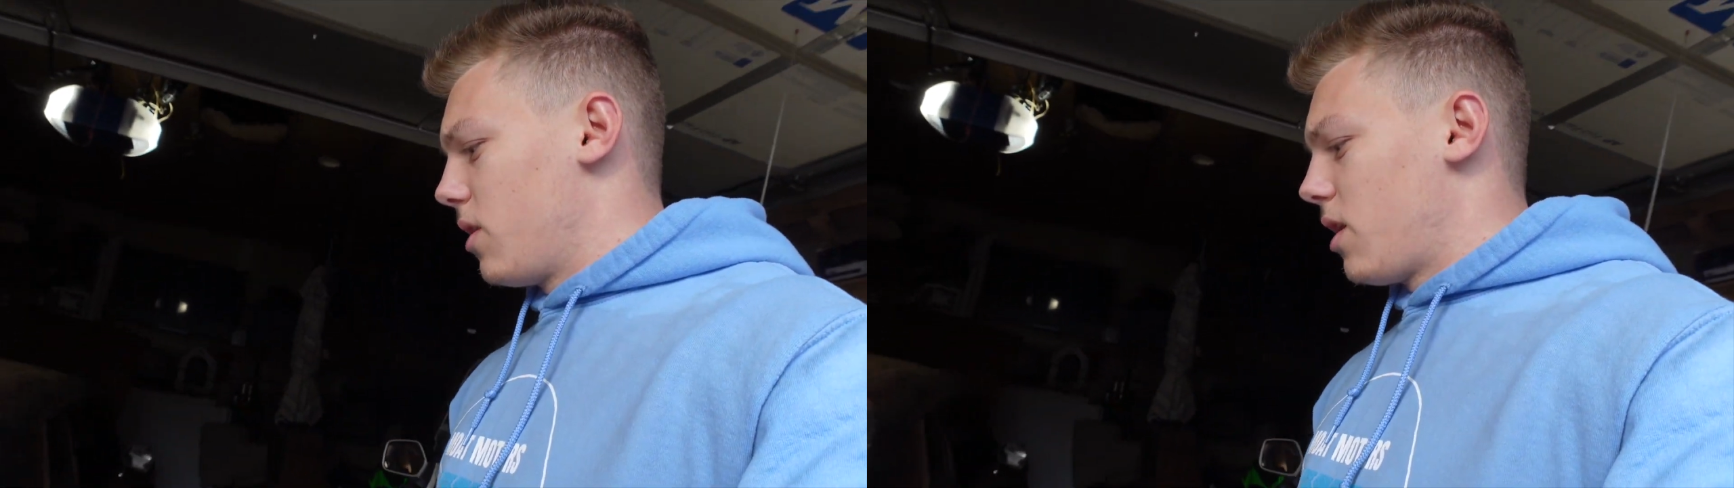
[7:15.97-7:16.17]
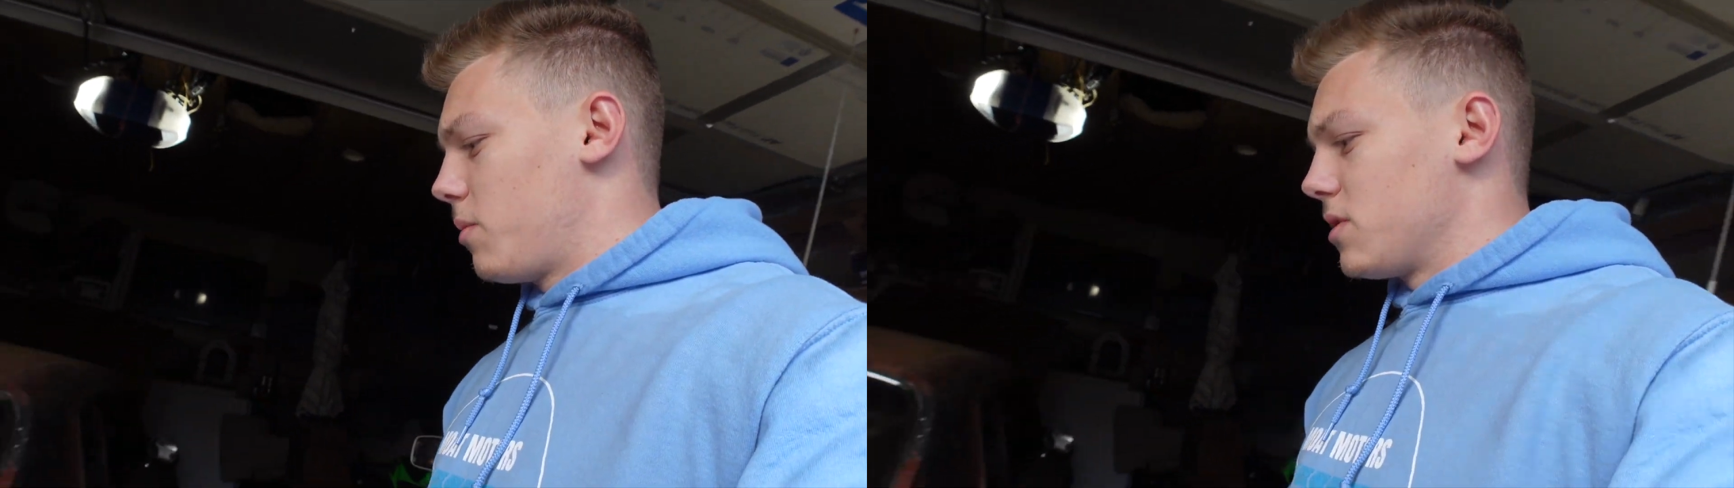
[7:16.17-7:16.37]
were
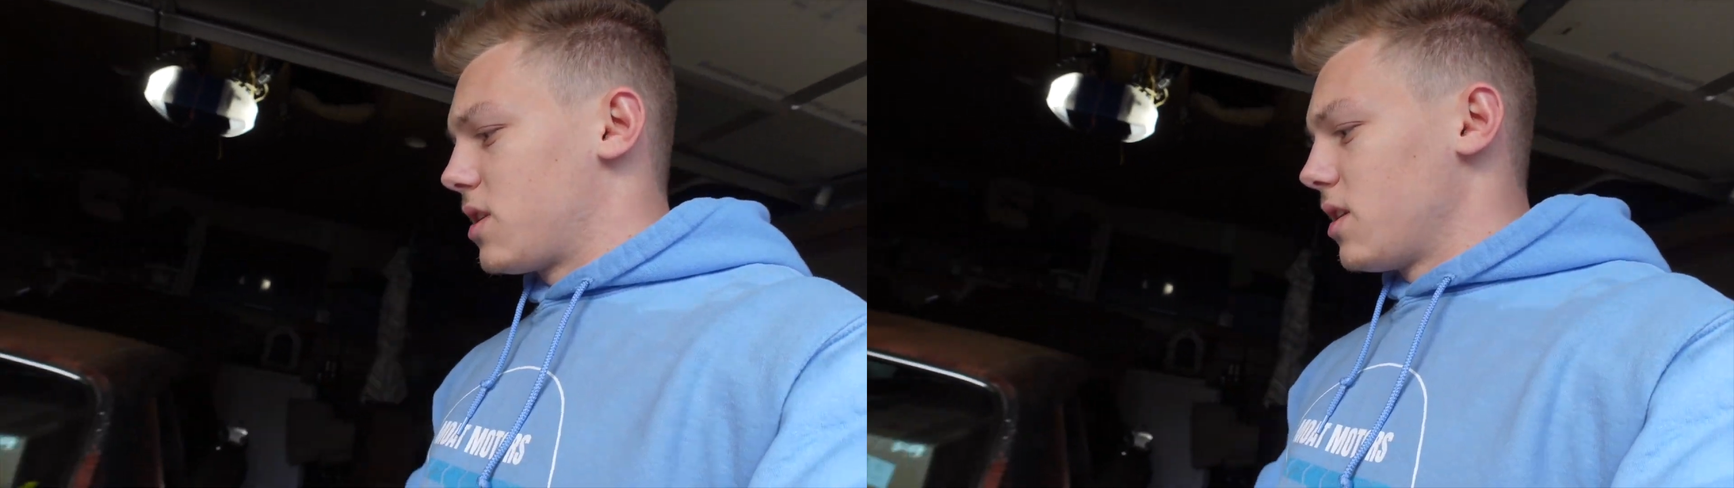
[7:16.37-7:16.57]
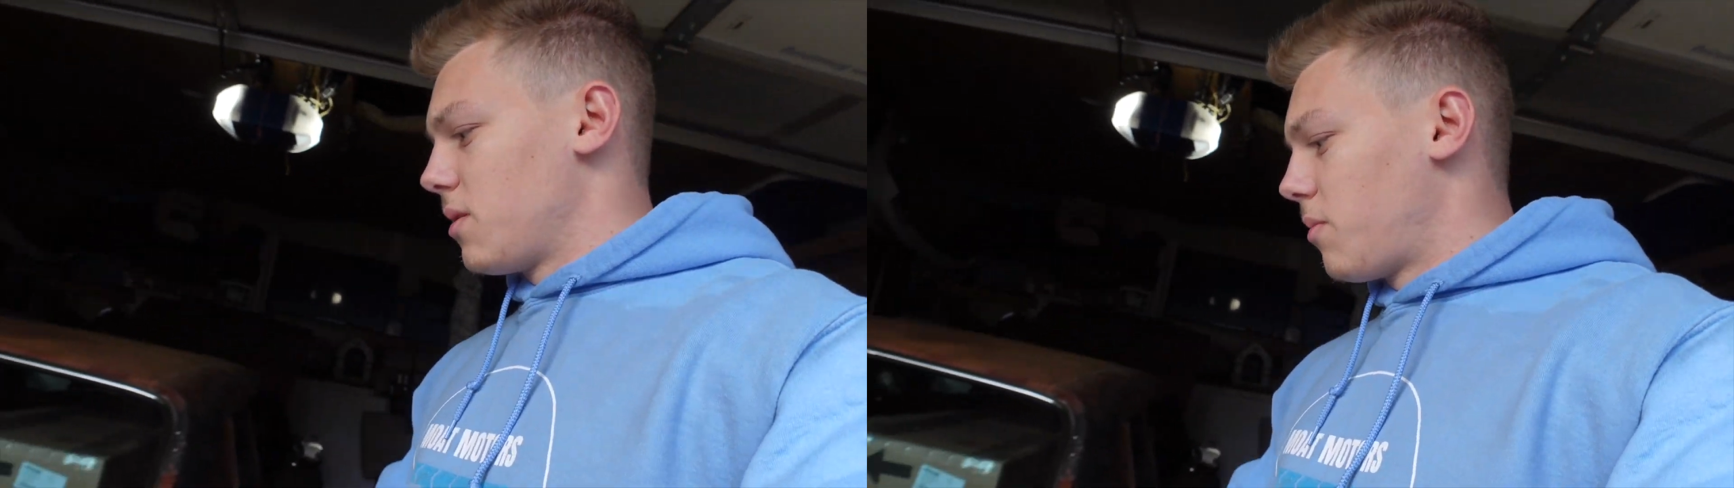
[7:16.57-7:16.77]
able
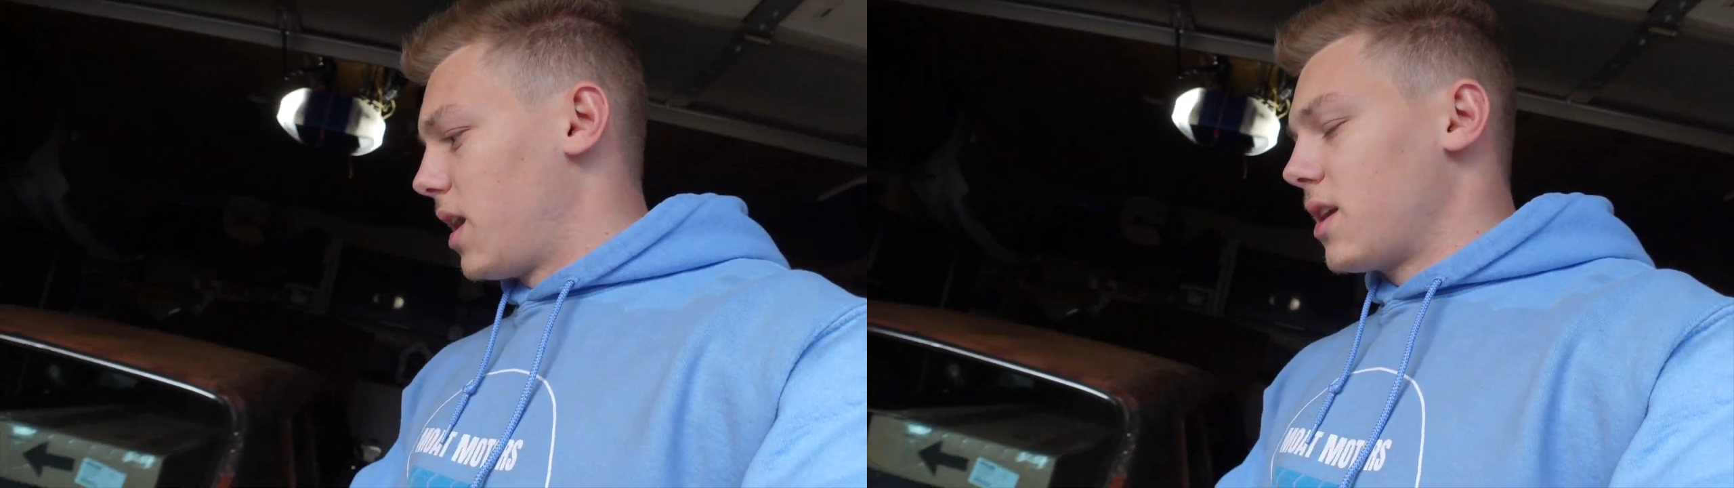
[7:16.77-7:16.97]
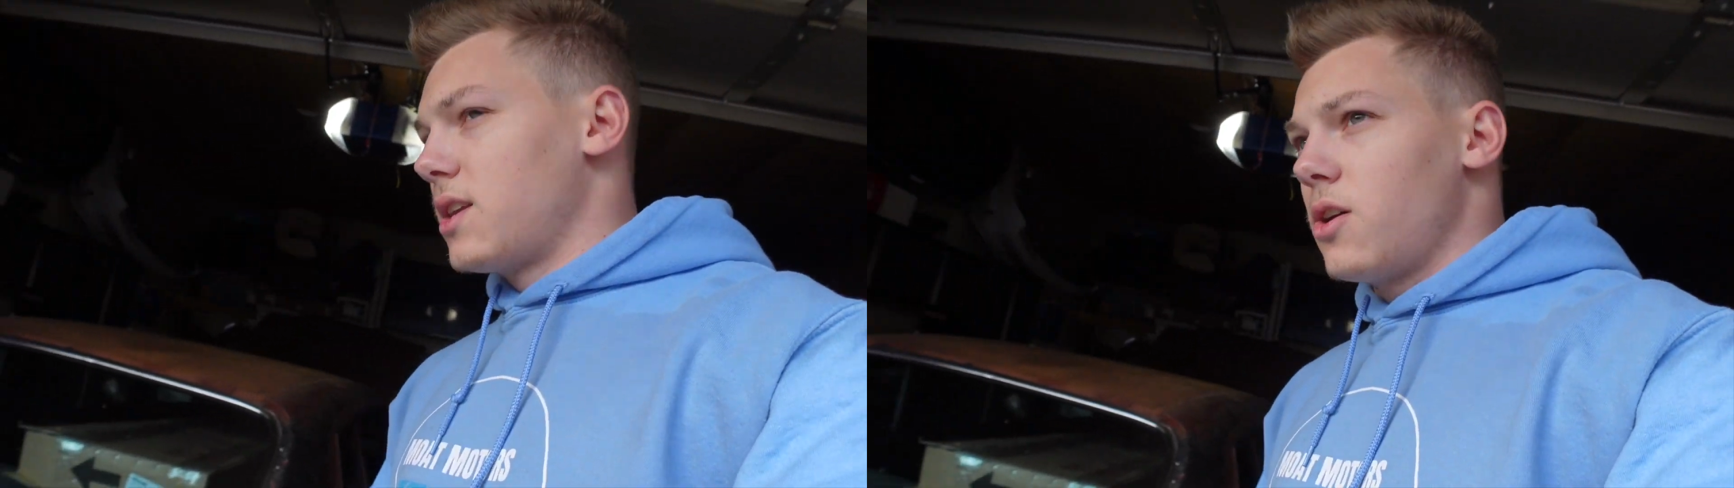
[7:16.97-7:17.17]
to
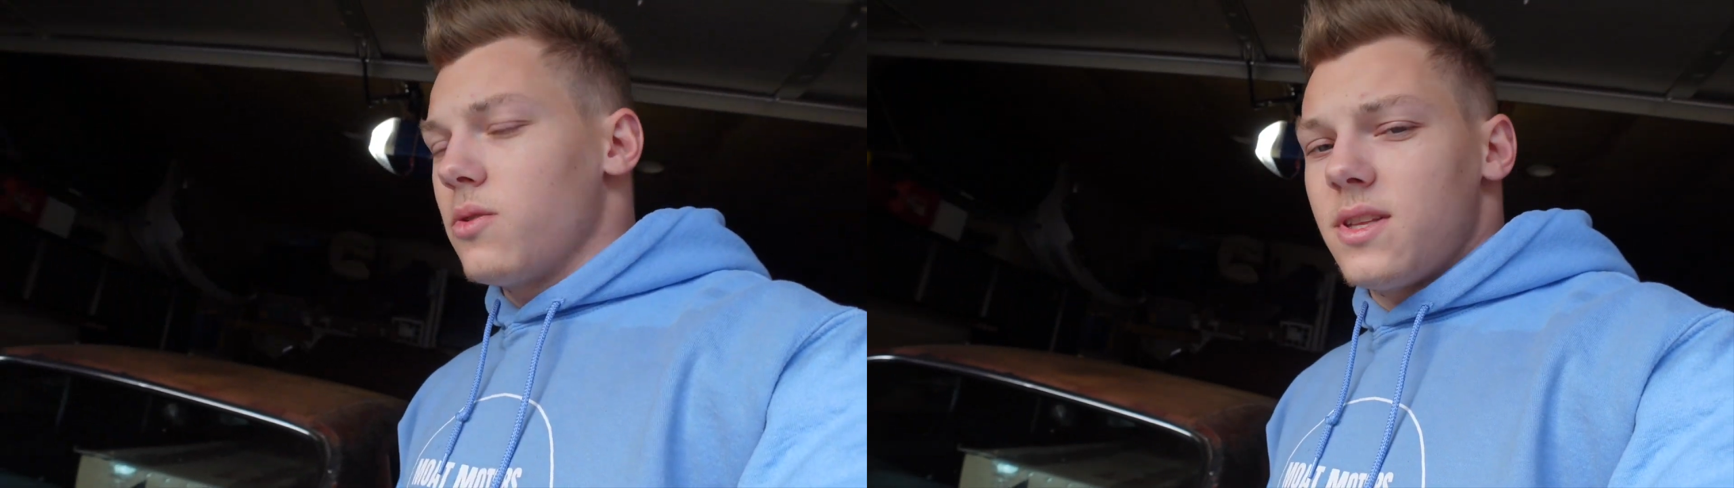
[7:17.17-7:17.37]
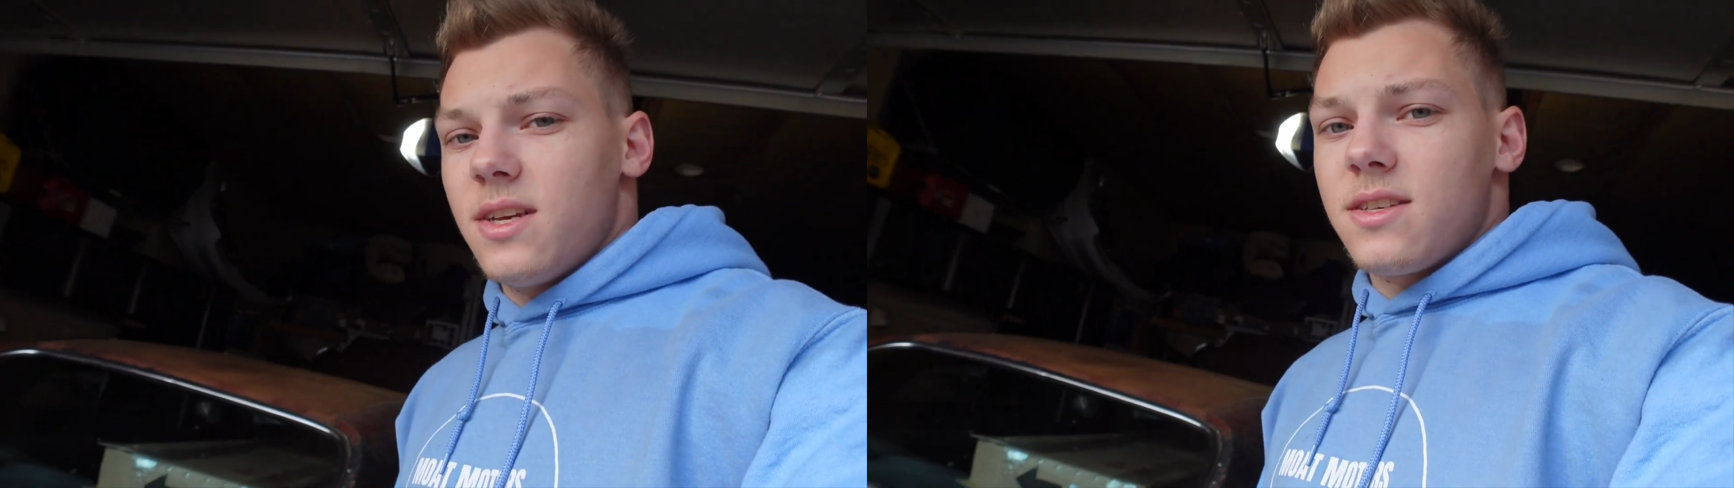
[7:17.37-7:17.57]
make a deal
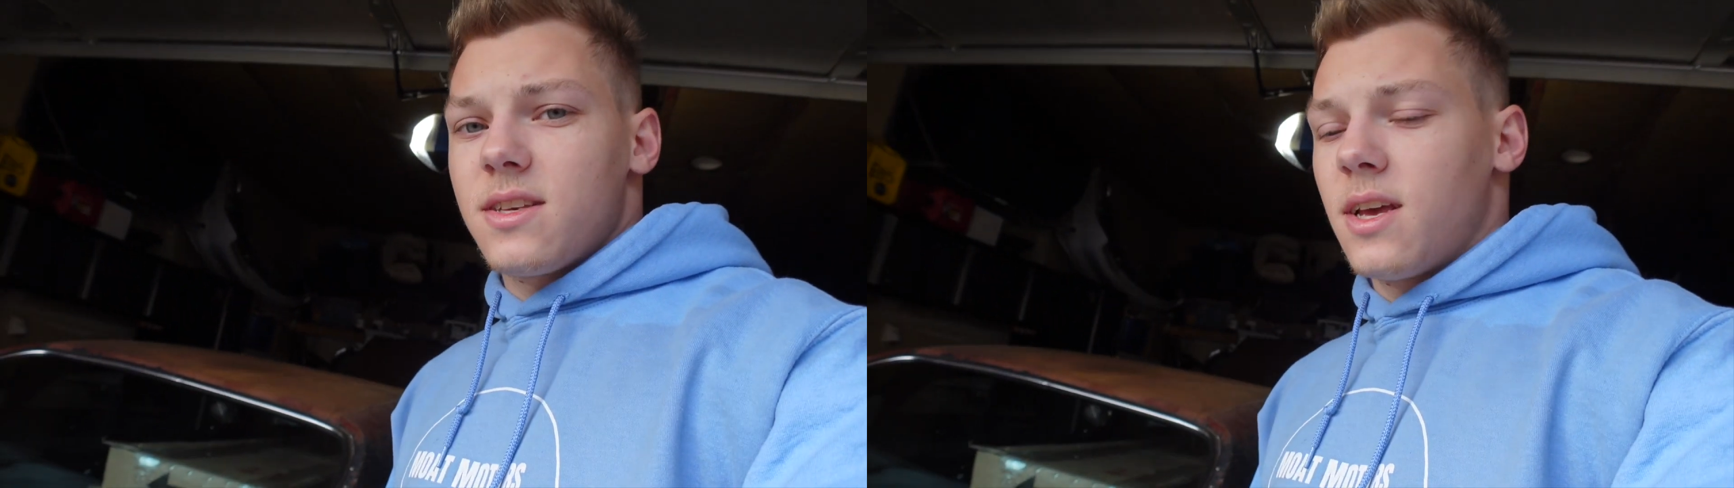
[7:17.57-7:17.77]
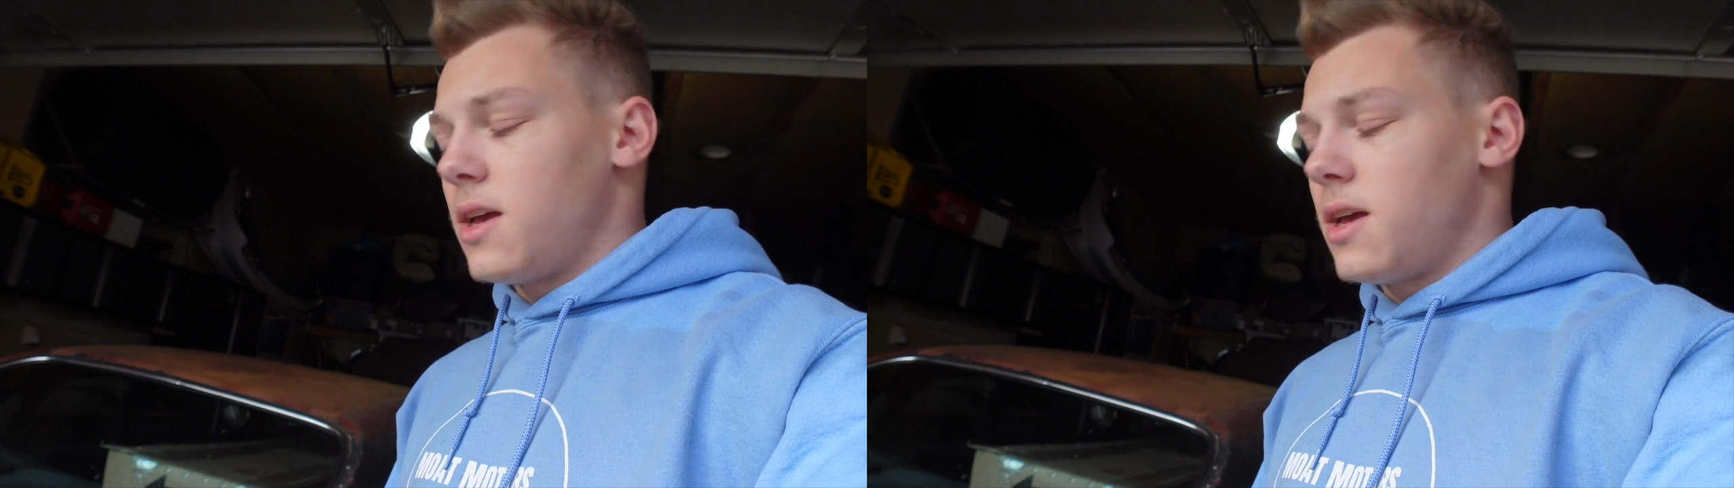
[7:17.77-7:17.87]
with this.